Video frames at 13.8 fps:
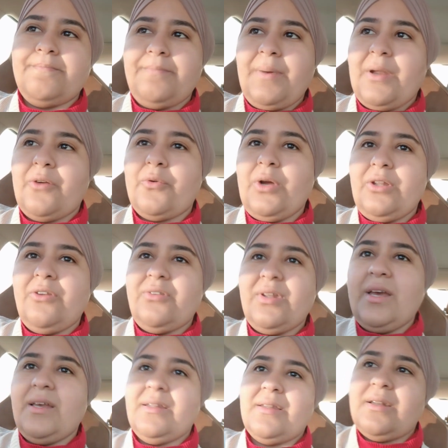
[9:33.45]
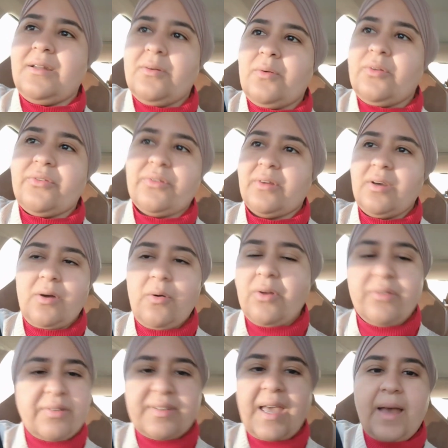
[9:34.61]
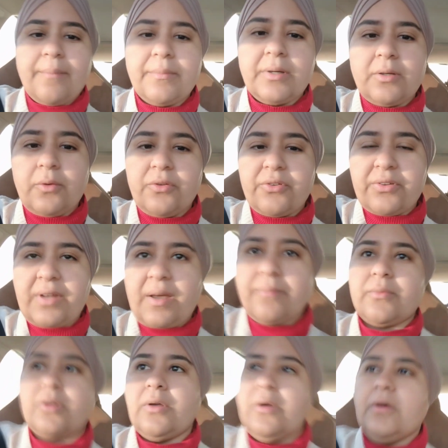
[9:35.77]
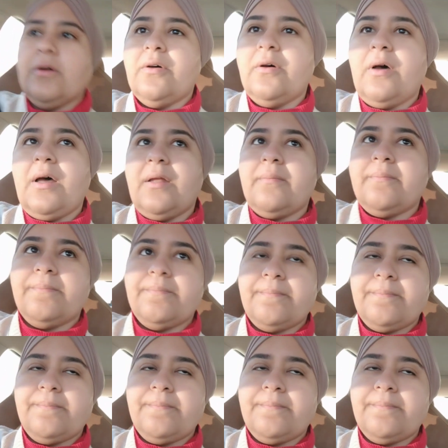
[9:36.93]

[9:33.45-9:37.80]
better way to say it than it was a scam. It was a scam, and